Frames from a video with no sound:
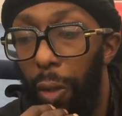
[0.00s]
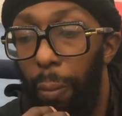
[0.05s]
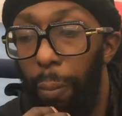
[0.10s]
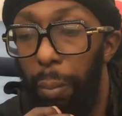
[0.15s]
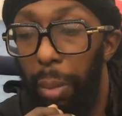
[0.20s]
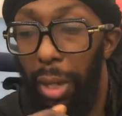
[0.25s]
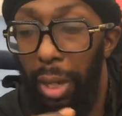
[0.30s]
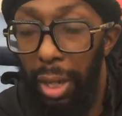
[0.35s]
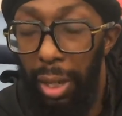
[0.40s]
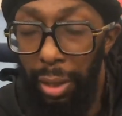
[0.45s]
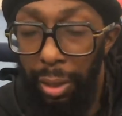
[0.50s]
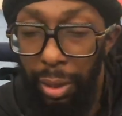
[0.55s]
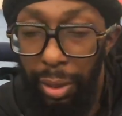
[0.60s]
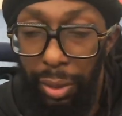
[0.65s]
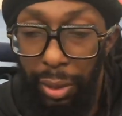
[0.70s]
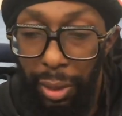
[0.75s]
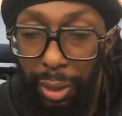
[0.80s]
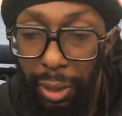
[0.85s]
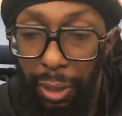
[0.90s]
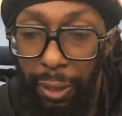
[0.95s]
behind the
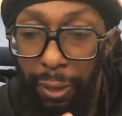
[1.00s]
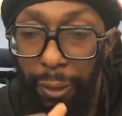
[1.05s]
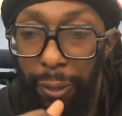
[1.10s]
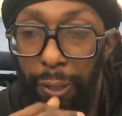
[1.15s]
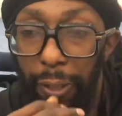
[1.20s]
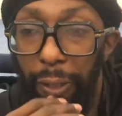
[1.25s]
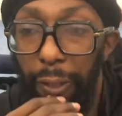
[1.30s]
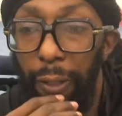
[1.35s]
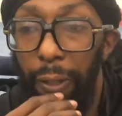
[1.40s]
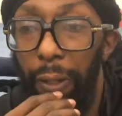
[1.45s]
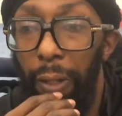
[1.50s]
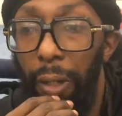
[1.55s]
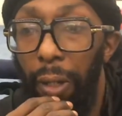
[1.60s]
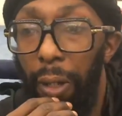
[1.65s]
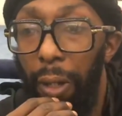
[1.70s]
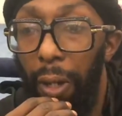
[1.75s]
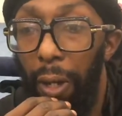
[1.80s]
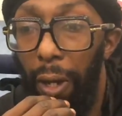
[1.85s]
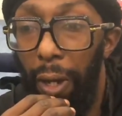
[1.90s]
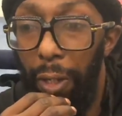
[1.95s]
scenes,
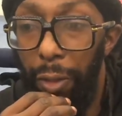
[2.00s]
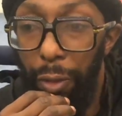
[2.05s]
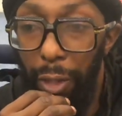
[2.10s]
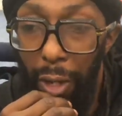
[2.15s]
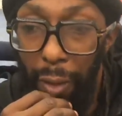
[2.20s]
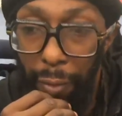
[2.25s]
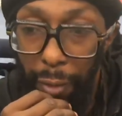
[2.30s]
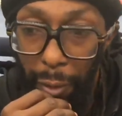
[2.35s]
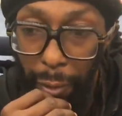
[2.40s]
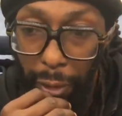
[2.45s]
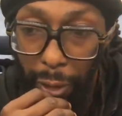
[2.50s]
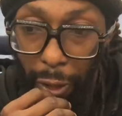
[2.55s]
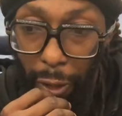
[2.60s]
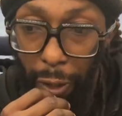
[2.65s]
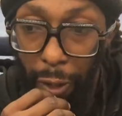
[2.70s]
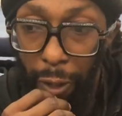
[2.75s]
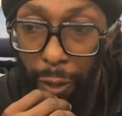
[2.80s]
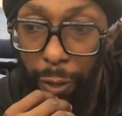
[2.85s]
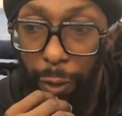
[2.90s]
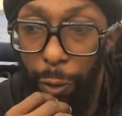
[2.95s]
I try very
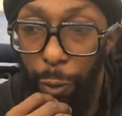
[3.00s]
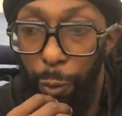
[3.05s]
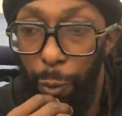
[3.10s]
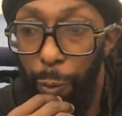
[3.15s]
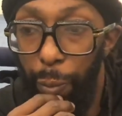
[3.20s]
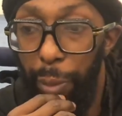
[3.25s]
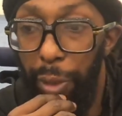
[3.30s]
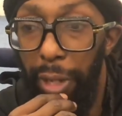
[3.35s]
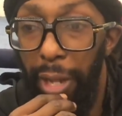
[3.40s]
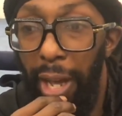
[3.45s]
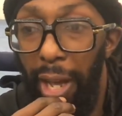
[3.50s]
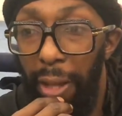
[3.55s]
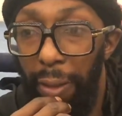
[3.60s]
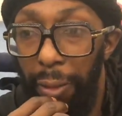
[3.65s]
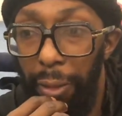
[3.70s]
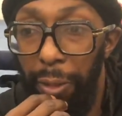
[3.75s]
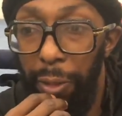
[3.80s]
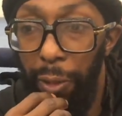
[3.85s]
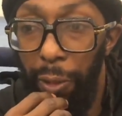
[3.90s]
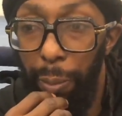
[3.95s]
hard to put
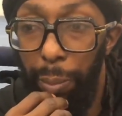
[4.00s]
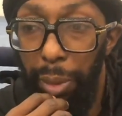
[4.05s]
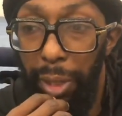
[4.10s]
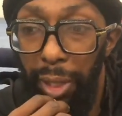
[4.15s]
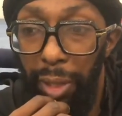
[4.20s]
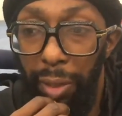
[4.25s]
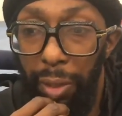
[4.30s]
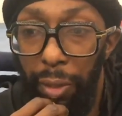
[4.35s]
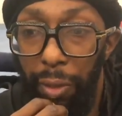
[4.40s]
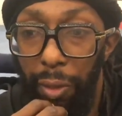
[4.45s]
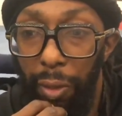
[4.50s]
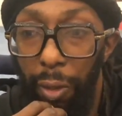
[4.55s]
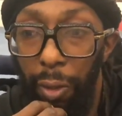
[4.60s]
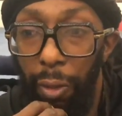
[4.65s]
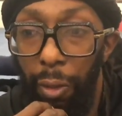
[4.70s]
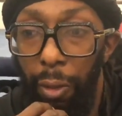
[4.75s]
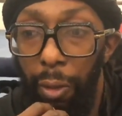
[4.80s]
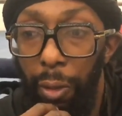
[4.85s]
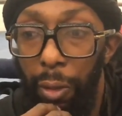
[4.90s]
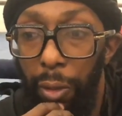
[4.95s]
athletes in a place
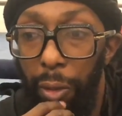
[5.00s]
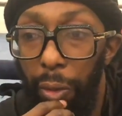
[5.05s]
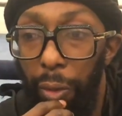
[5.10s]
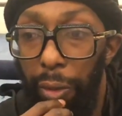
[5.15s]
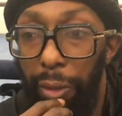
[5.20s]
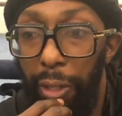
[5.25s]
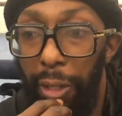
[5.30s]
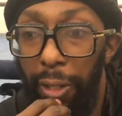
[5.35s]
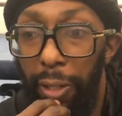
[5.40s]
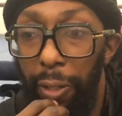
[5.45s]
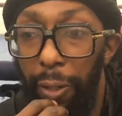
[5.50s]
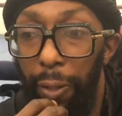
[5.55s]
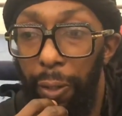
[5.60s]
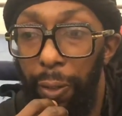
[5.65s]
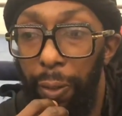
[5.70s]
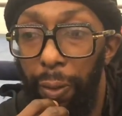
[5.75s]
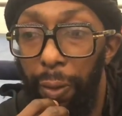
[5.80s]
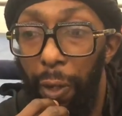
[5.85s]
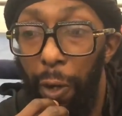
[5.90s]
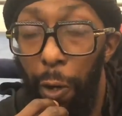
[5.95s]
so that they
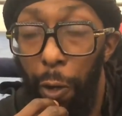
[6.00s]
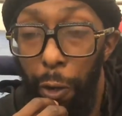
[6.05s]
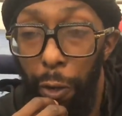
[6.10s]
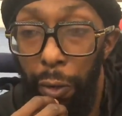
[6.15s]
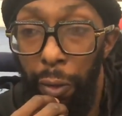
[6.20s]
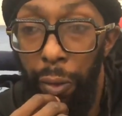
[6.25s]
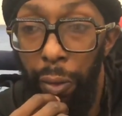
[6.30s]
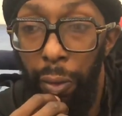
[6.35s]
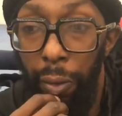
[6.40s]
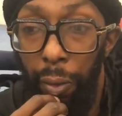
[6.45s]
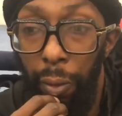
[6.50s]
can earn,